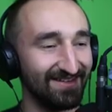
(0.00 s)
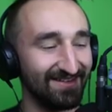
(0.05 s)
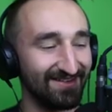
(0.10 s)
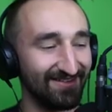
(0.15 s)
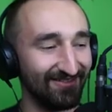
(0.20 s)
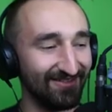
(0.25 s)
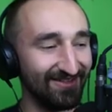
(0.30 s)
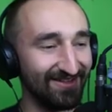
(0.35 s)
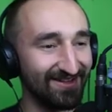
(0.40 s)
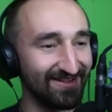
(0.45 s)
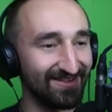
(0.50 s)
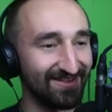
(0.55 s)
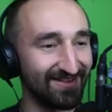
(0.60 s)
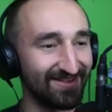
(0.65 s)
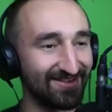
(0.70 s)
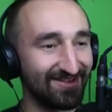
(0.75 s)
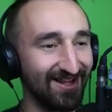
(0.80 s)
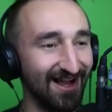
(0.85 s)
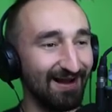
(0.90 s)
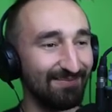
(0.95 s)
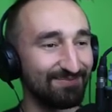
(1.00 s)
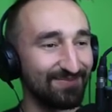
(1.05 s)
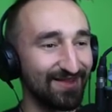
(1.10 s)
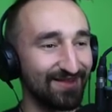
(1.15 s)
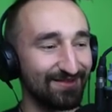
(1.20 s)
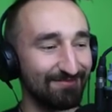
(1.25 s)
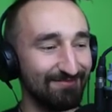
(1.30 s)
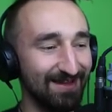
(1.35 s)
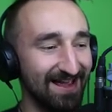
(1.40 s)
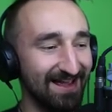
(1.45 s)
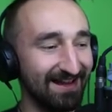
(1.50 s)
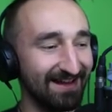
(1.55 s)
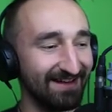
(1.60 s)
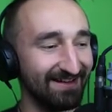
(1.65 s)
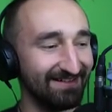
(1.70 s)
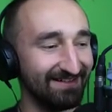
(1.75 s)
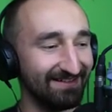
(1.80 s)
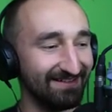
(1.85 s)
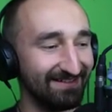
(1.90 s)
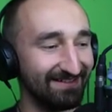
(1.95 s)
Someone needs to stop this
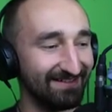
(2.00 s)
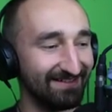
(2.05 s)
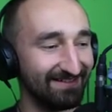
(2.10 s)
man.